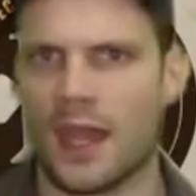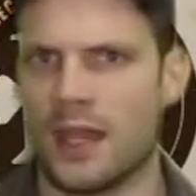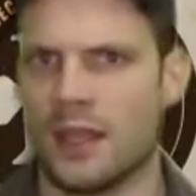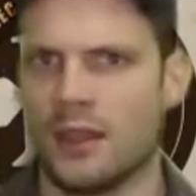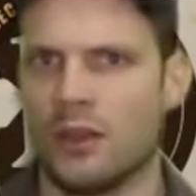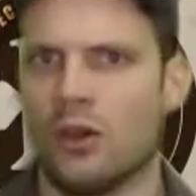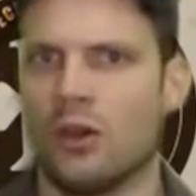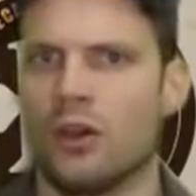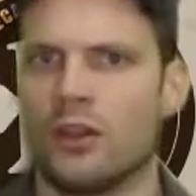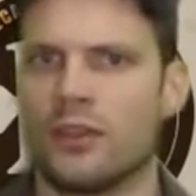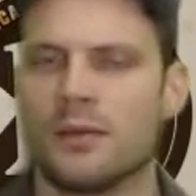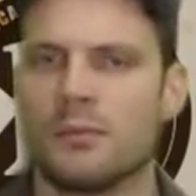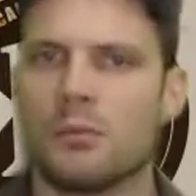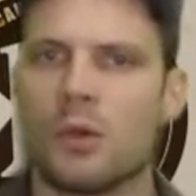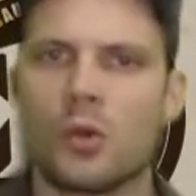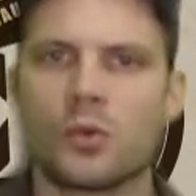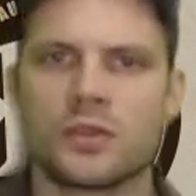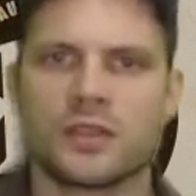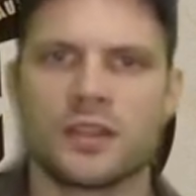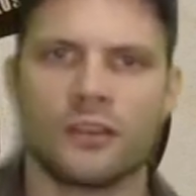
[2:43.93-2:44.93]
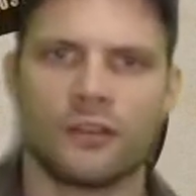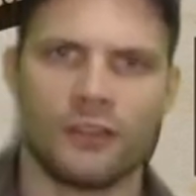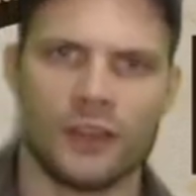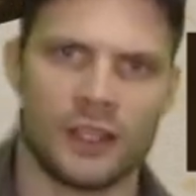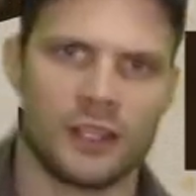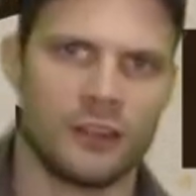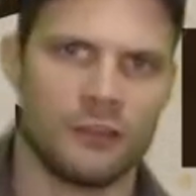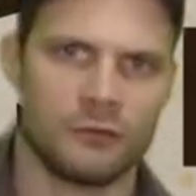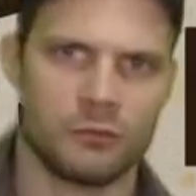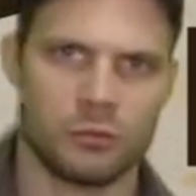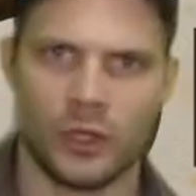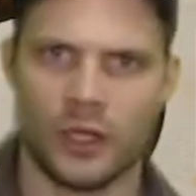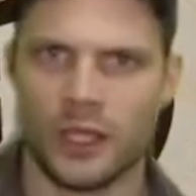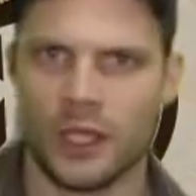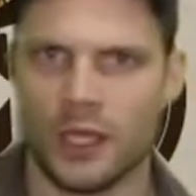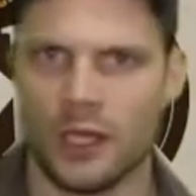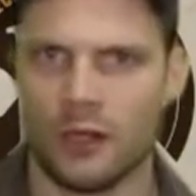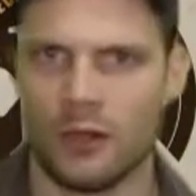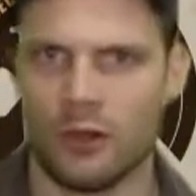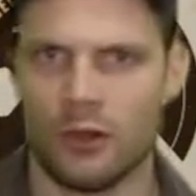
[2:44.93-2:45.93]
and on the most effective
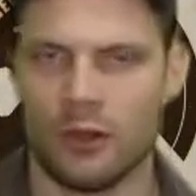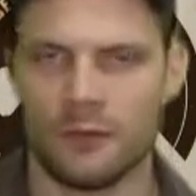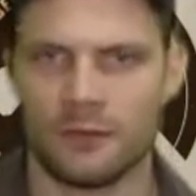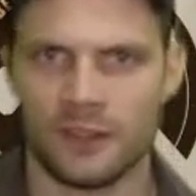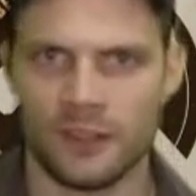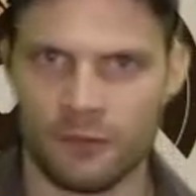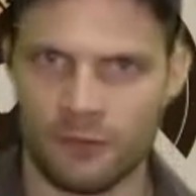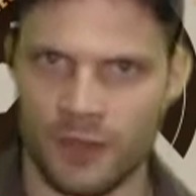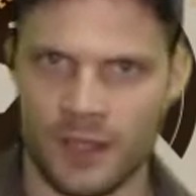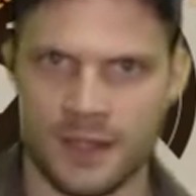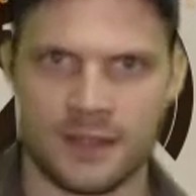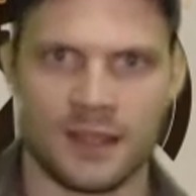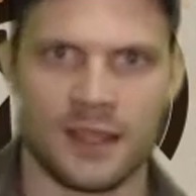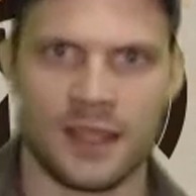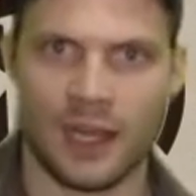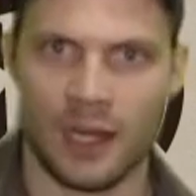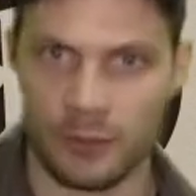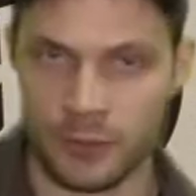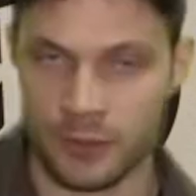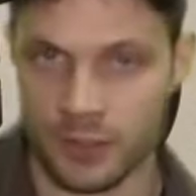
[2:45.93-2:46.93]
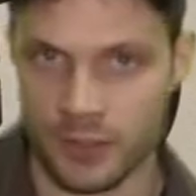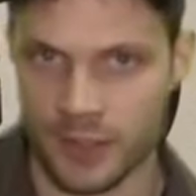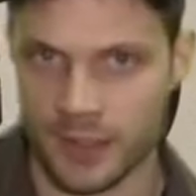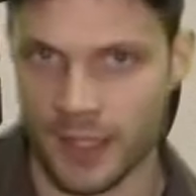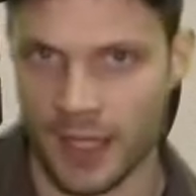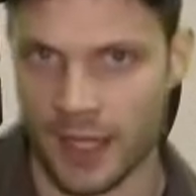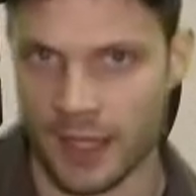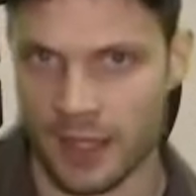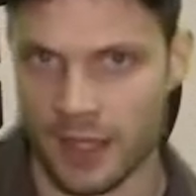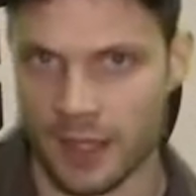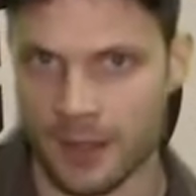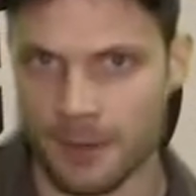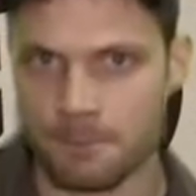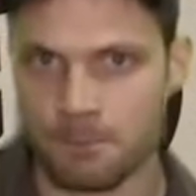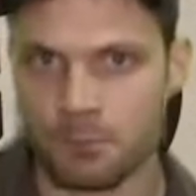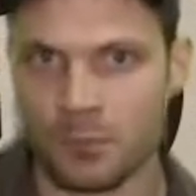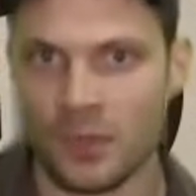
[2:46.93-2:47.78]
way of defense and counterattacking